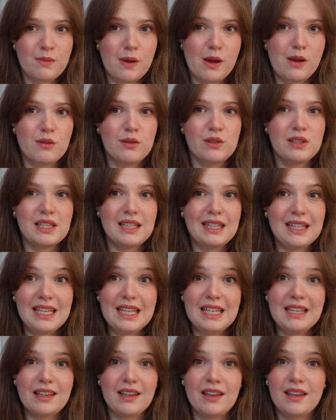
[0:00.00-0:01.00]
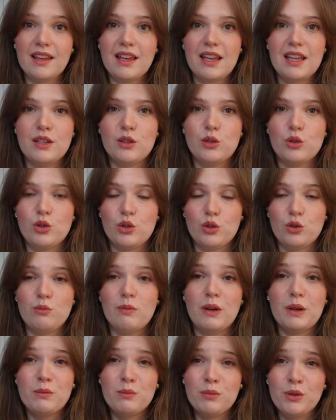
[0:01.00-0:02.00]
bows leaking into
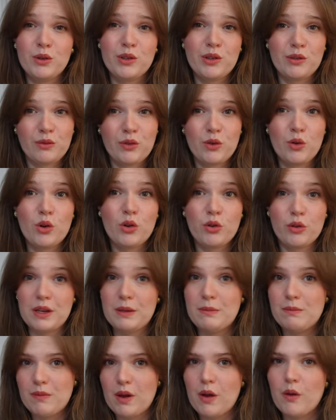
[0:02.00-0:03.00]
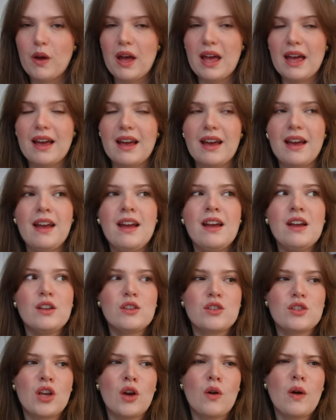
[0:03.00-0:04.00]
my beautiful cream mohair,
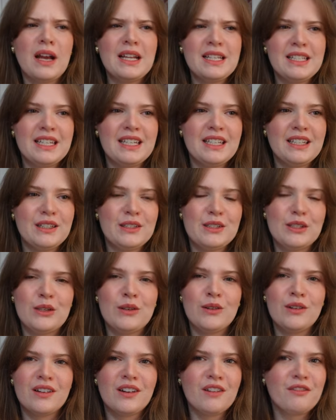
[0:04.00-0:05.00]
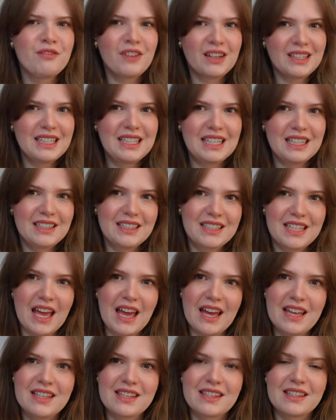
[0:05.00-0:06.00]
so I did do a funny little
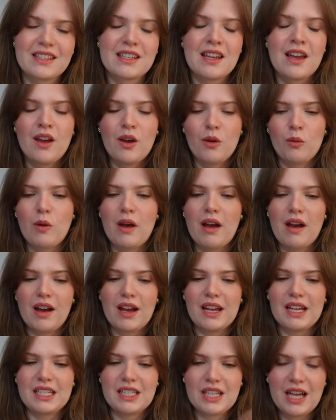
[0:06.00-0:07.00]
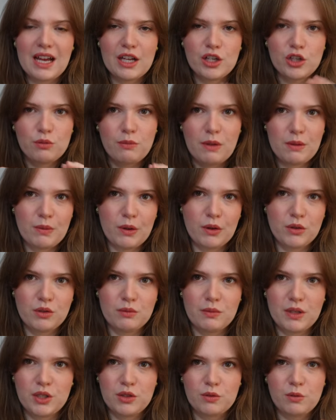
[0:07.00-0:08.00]
test where I attached my bow to
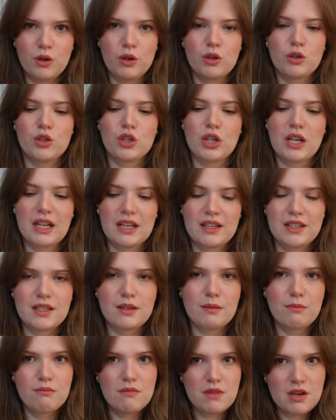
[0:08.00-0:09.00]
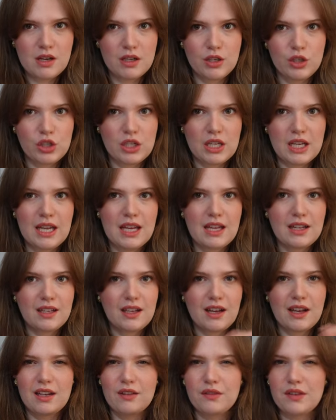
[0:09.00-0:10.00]
my swatch and I submerged it and
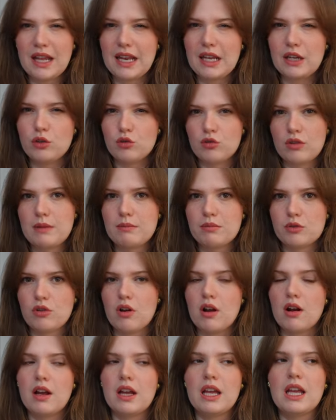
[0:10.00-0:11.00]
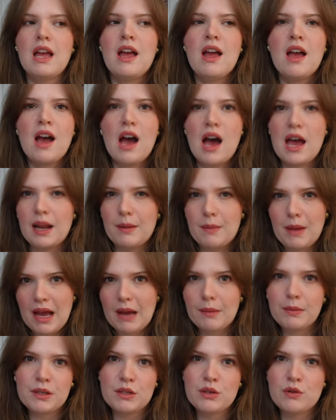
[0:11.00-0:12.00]
kind of let it drip dry, and I'm
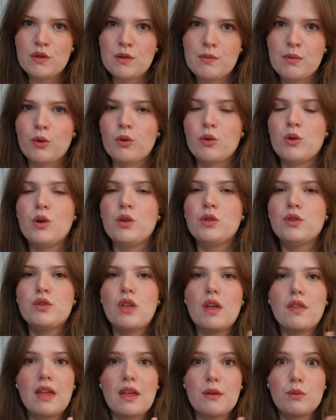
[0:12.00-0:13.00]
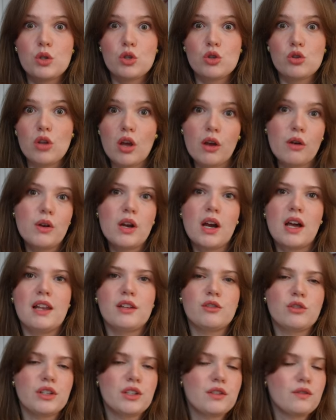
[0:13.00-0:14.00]
happy to report that there was no colour
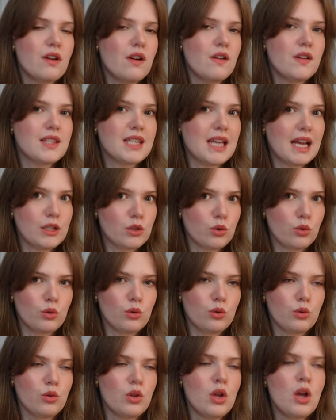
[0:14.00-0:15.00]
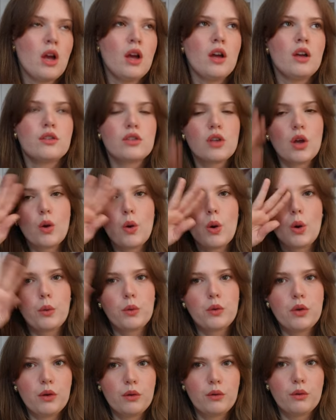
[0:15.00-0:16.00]
transference at all, so
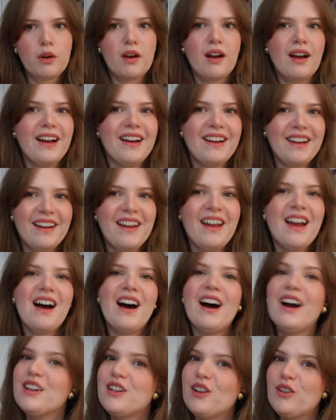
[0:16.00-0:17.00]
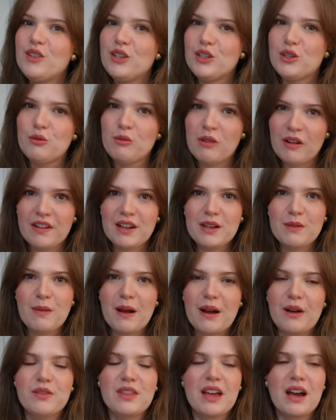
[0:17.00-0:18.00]
phew, I don't need to worry
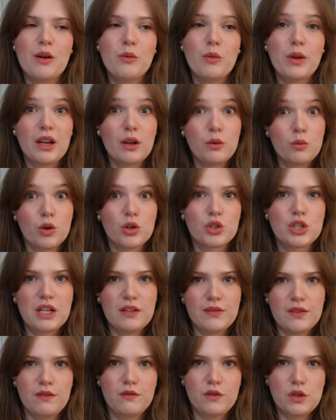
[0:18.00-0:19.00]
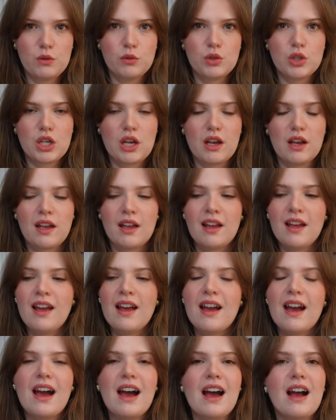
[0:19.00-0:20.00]
about that when I wash it in the future.
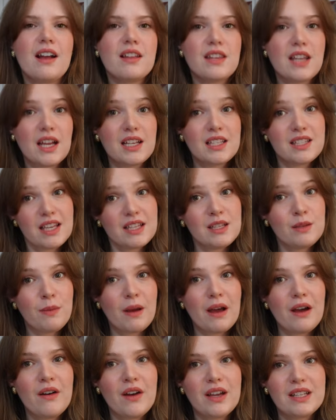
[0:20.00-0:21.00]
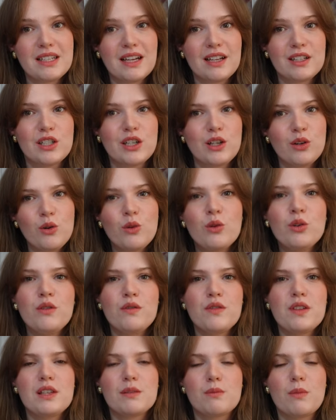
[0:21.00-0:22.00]
And I set about attaching all
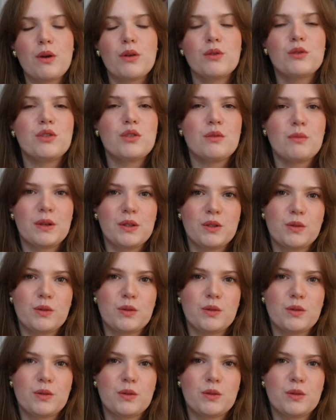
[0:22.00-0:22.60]
of these bows to my